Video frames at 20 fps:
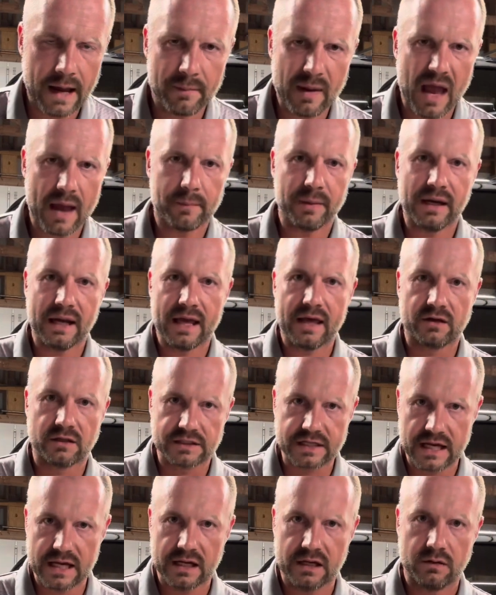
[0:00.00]
happy to
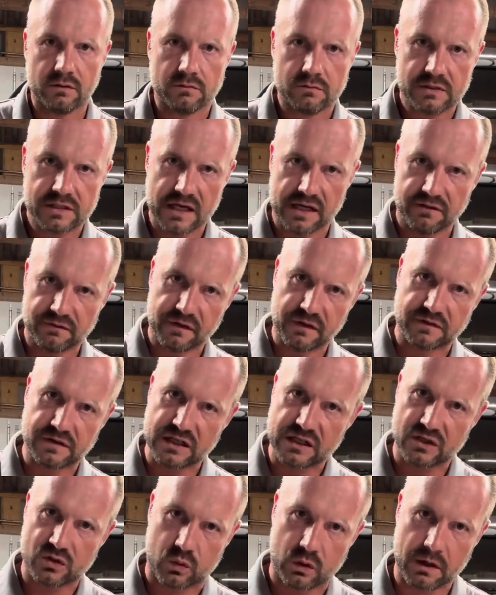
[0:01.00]
entertain 10,
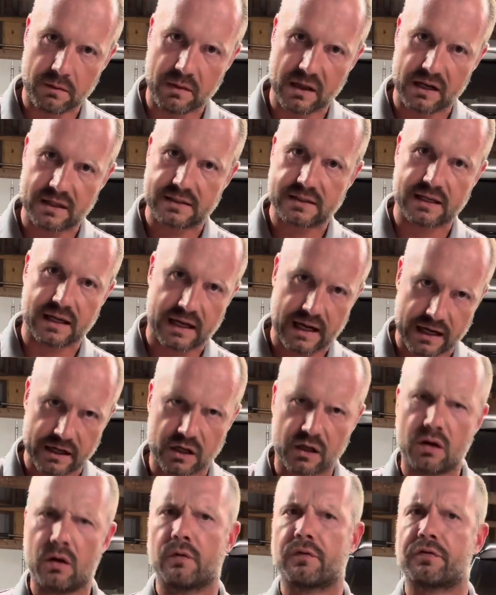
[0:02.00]
15, 20 minutes and kind of
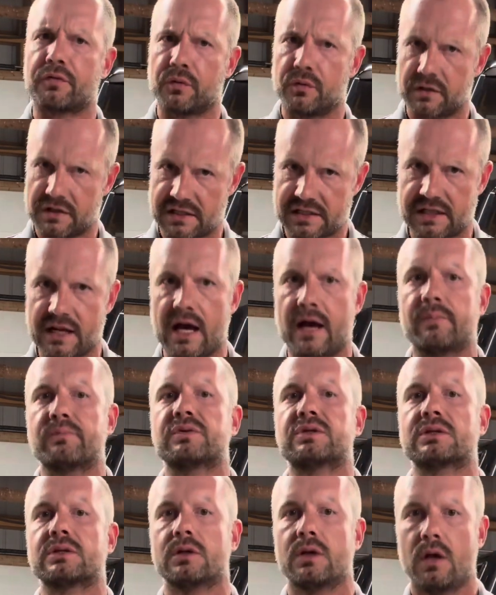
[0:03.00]
go through the
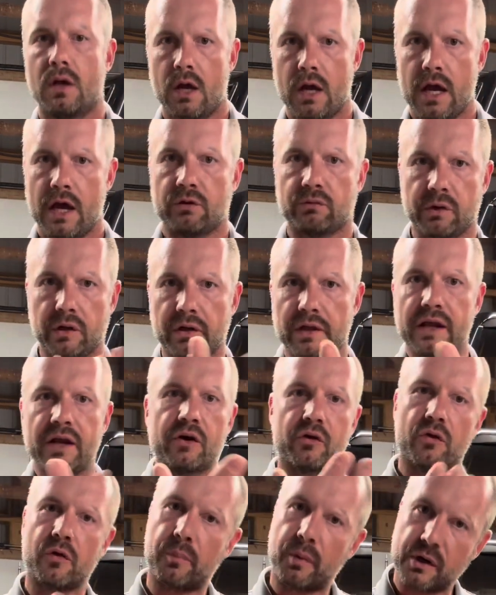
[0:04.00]
steps and really
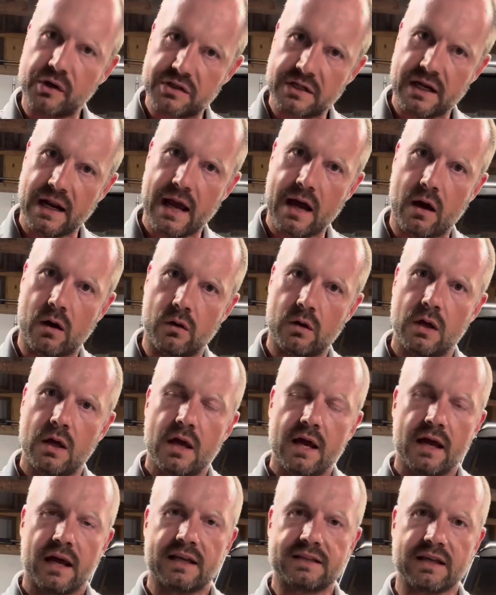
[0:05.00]
hear the person out.
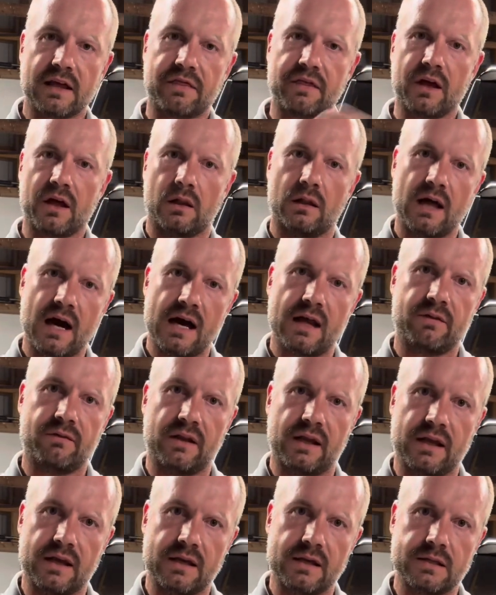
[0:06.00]
Because I think a lot of it
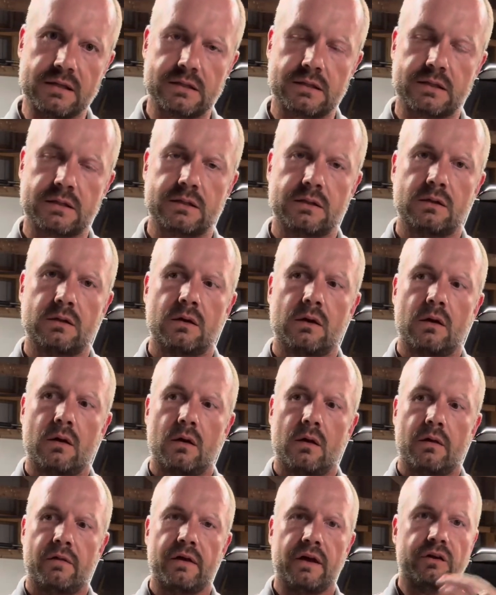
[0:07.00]
is
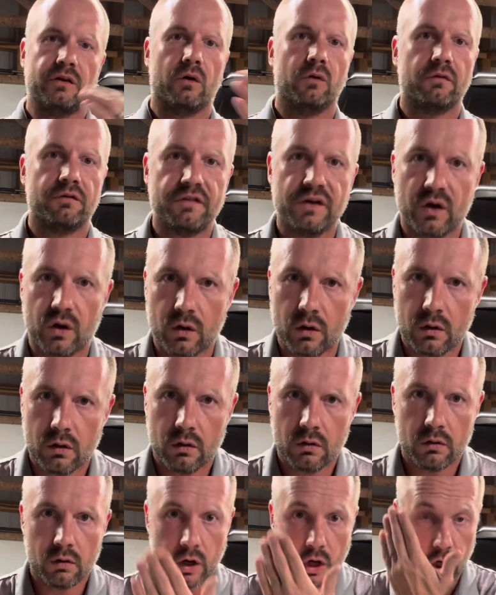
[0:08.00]
they don't feel
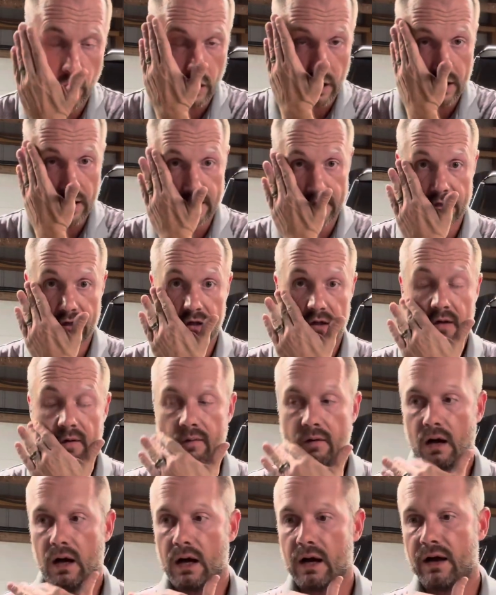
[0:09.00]
heard.
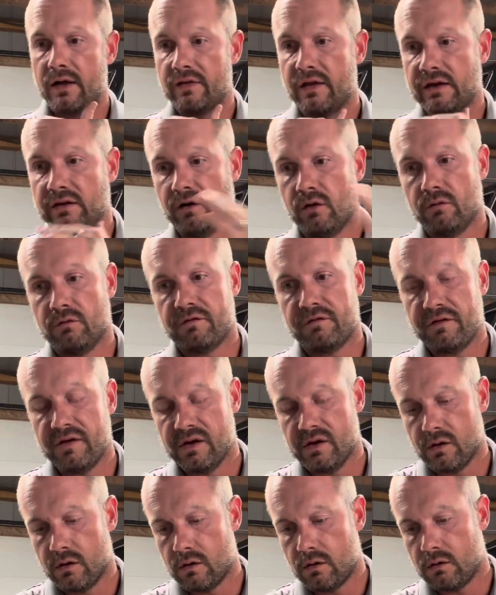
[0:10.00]
They don't
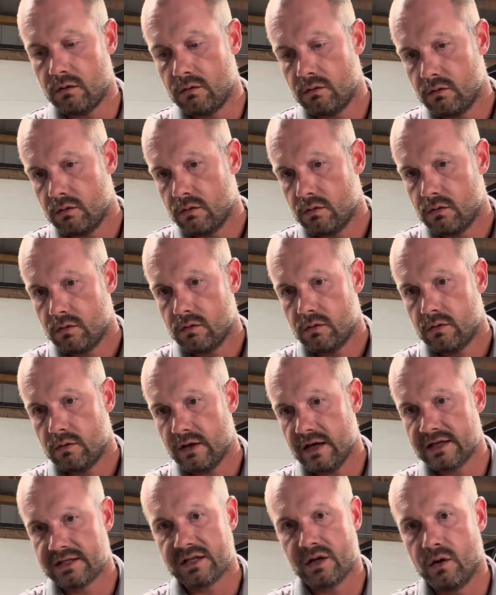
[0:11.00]
feel
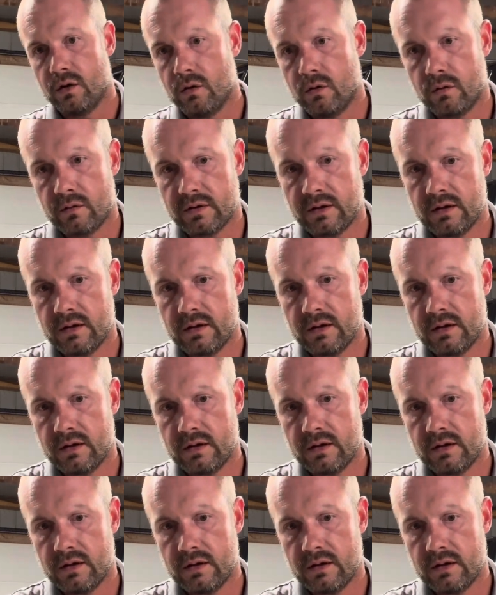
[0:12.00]
as though...